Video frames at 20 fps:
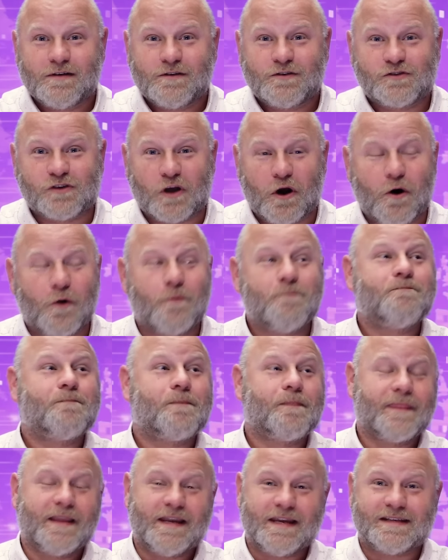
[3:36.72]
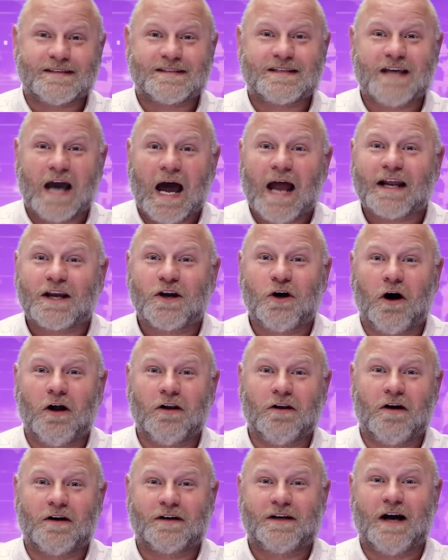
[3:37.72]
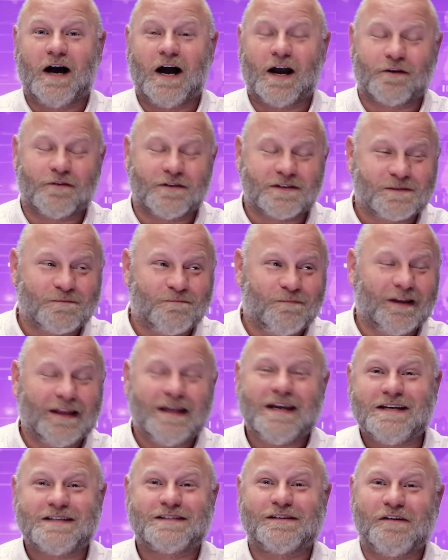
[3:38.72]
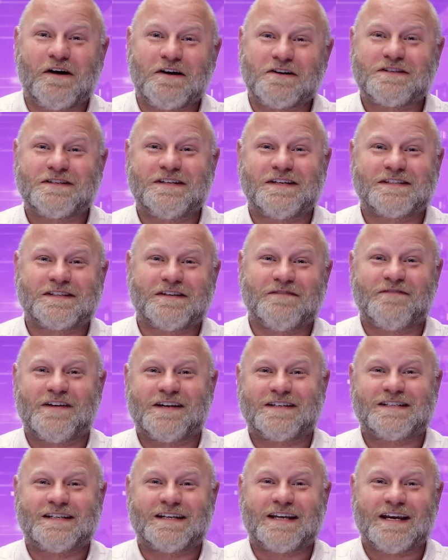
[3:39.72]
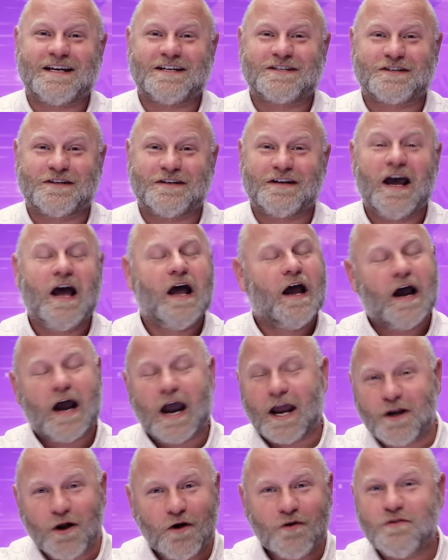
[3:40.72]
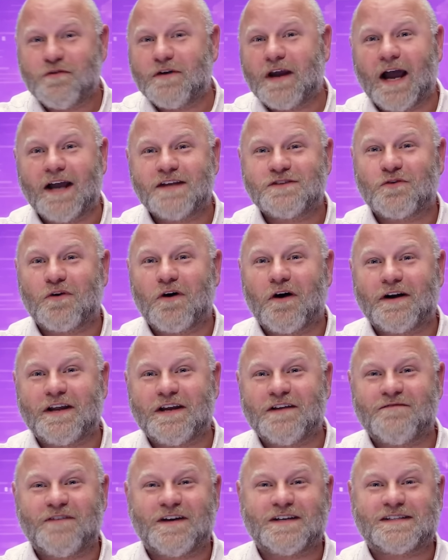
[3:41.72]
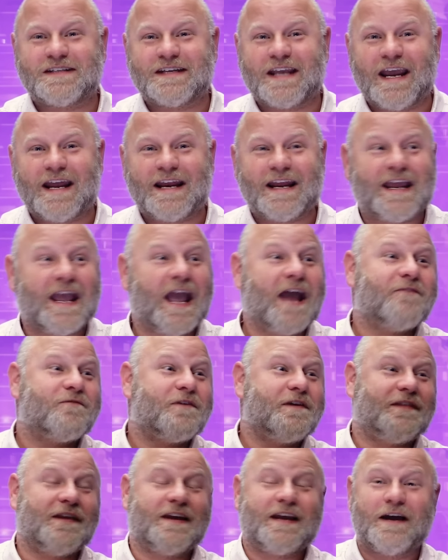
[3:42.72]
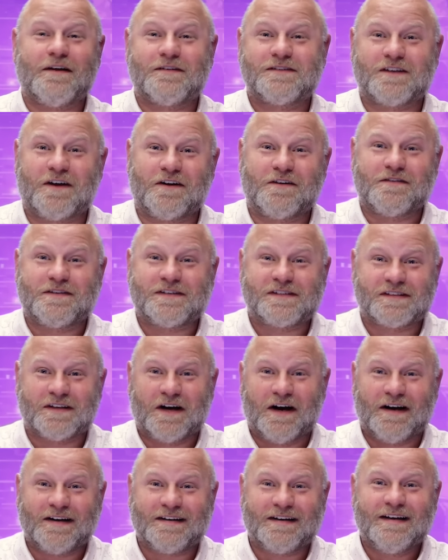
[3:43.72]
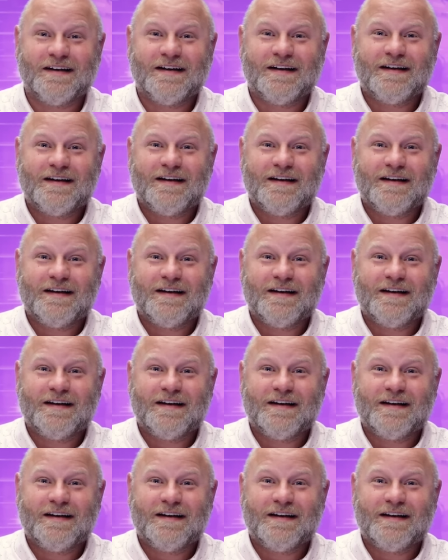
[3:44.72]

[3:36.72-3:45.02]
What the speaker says: So he's got to call on Congress. Please launch this investigation. I know you guys are already investigating everything else under the sun.